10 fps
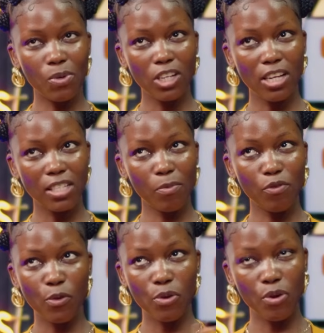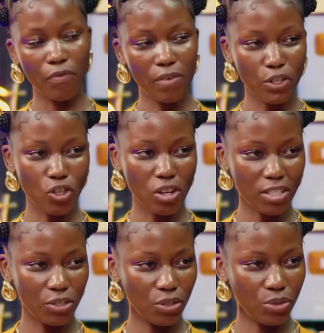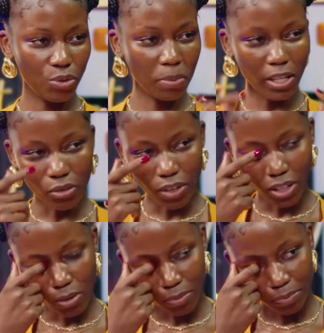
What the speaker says: which are some of your favorite songs that you used to play on radio?